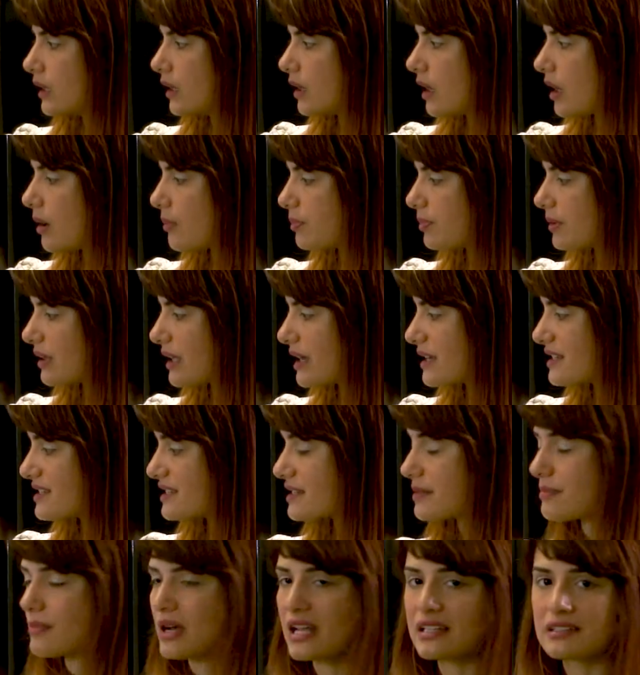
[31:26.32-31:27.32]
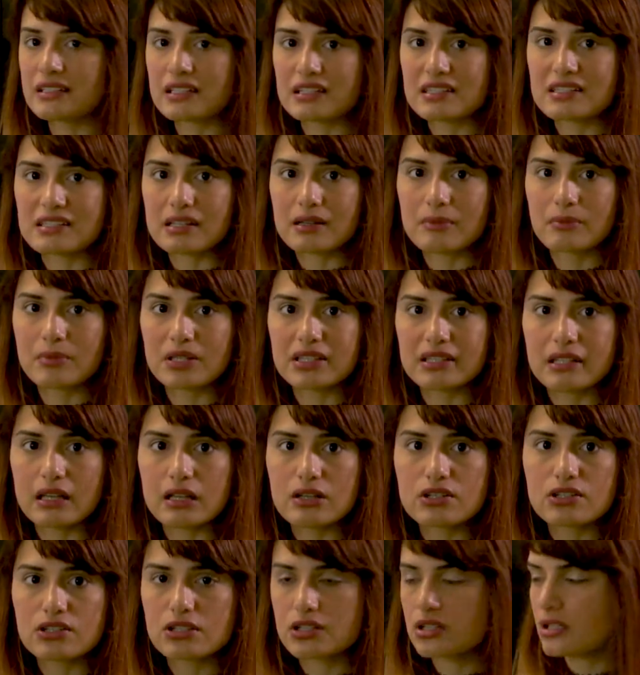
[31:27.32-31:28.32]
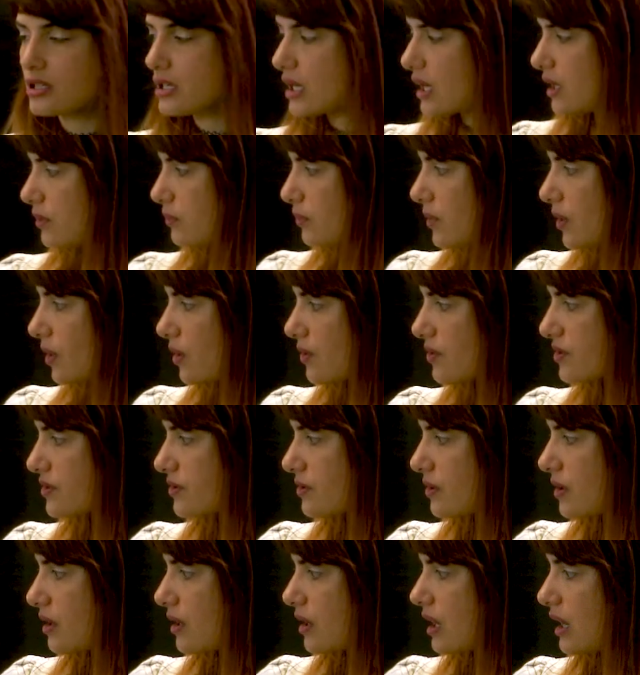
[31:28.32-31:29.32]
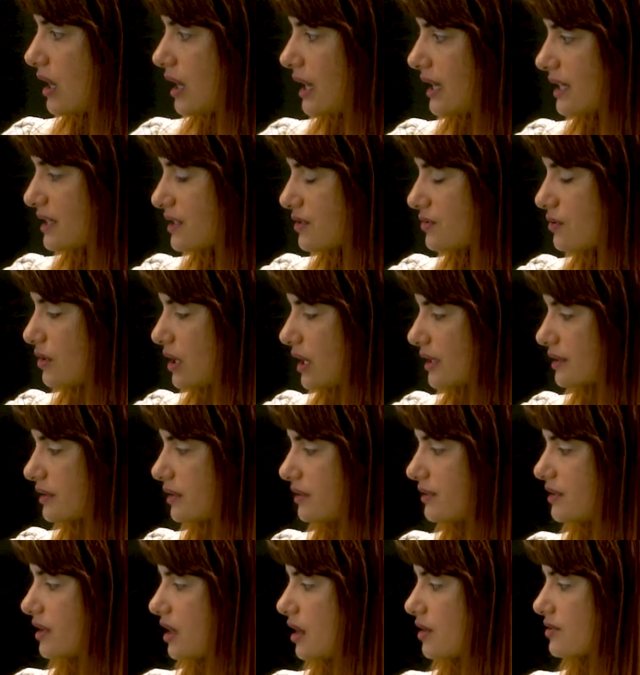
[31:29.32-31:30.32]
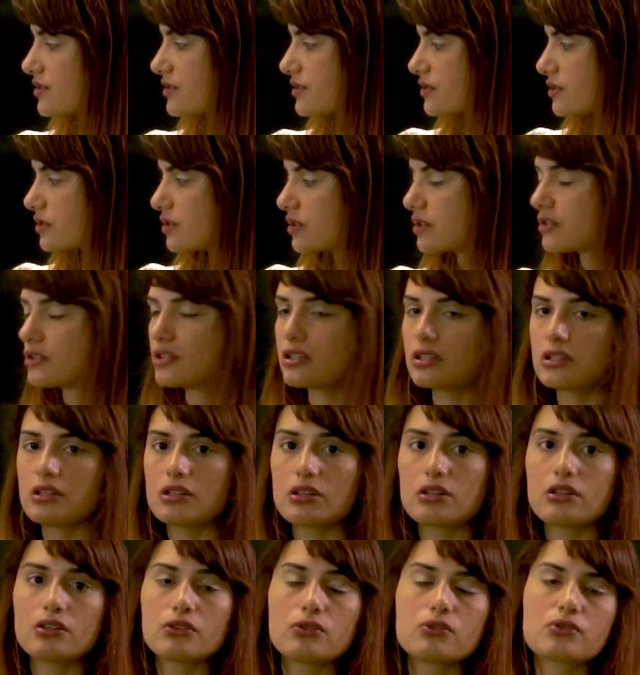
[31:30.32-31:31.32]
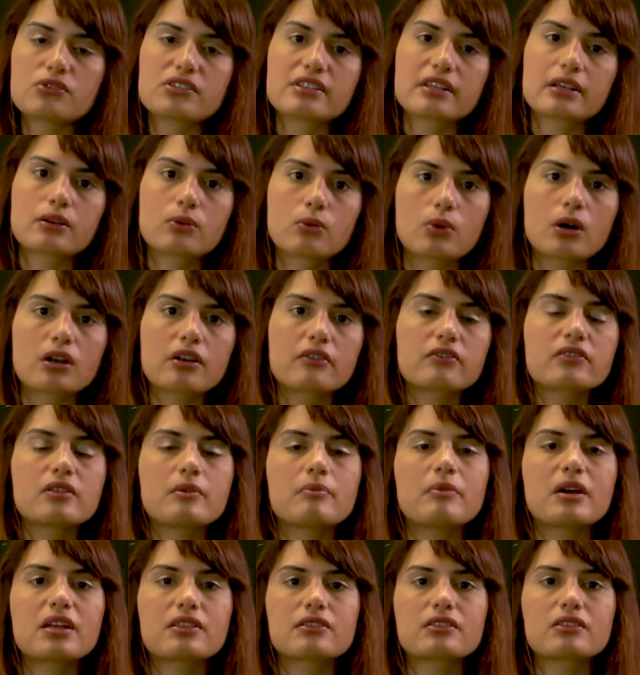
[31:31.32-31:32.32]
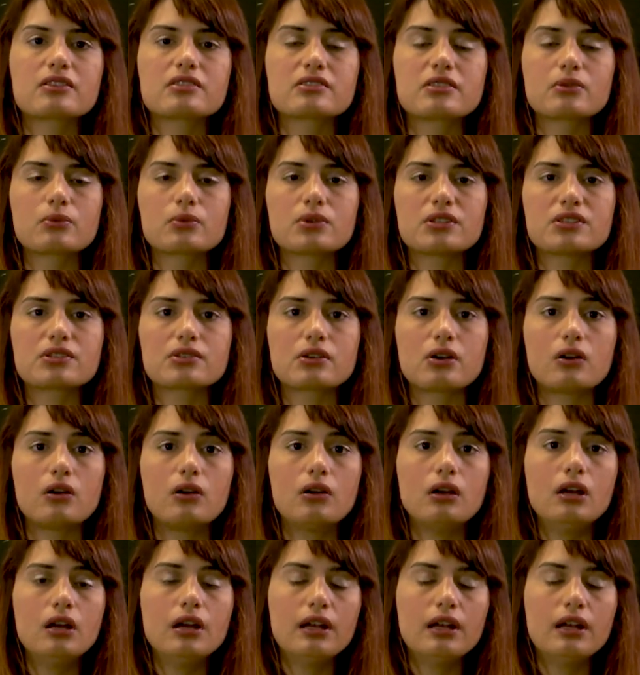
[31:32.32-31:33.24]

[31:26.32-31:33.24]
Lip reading: apply semantic segmentation, and we also extracted the uncertainty using one of the methods that we saw